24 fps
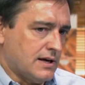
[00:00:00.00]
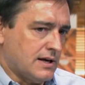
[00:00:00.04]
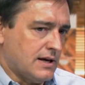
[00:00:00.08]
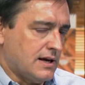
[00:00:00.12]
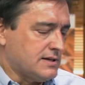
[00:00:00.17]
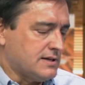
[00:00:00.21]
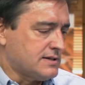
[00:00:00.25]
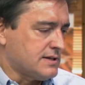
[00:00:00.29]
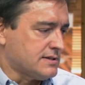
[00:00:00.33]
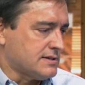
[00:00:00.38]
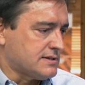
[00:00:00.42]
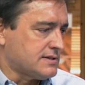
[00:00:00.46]

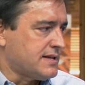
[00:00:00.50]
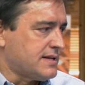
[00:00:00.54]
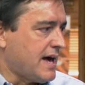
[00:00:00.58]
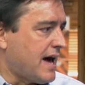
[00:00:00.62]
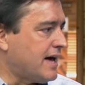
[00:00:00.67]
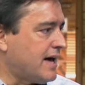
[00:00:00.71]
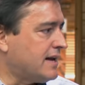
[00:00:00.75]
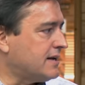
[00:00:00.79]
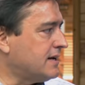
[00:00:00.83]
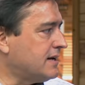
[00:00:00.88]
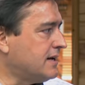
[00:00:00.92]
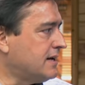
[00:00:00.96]
he says
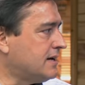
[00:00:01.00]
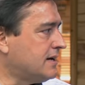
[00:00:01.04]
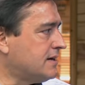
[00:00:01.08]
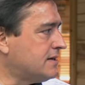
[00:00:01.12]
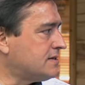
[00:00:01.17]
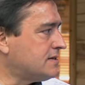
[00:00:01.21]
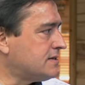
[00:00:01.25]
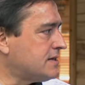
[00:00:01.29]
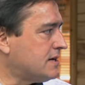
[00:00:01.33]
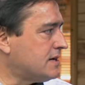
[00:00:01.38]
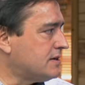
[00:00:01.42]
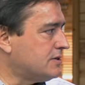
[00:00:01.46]
that
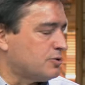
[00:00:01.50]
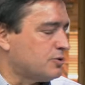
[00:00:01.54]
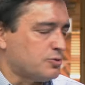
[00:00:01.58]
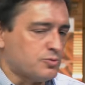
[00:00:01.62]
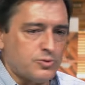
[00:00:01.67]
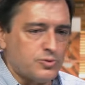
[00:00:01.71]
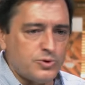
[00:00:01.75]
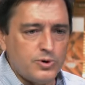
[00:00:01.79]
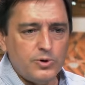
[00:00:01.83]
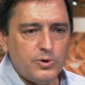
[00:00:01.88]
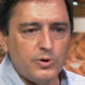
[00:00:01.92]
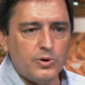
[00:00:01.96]
is the
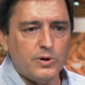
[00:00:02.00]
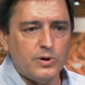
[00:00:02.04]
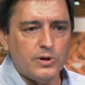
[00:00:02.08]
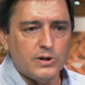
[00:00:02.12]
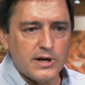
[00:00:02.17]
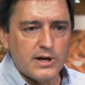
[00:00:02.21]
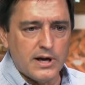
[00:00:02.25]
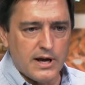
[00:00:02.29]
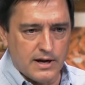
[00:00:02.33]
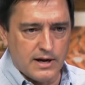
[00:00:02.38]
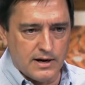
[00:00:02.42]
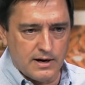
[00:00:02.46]

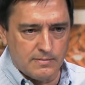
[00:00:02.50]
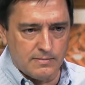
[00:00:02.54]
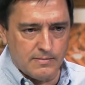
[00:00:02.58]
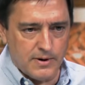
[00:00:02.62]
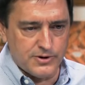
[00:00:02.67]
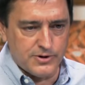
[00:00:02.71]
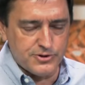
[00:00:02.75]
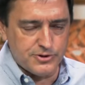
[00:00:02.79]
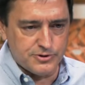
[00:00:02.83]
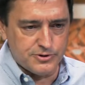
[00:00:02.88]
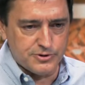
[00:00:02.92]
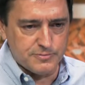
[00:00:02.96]
rule in
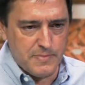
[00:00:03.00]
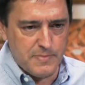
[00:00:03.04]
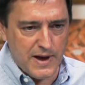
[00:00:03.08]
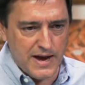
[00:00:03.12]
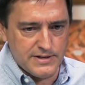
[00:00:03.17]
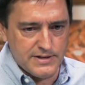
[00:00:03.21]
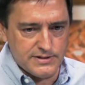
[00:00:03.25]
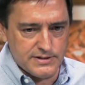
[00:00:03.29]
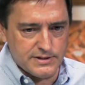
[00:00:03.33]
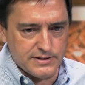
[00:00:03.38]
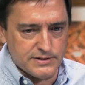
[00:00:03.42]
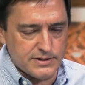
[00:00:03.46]
commercial
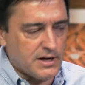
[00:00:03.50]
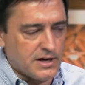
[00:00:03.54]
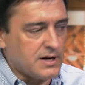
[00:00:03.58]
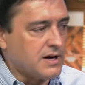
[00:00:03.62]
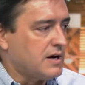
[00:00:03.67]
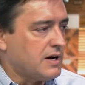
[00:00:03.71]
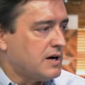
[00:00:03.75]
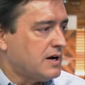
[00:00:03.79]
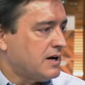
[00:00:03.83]
spaces,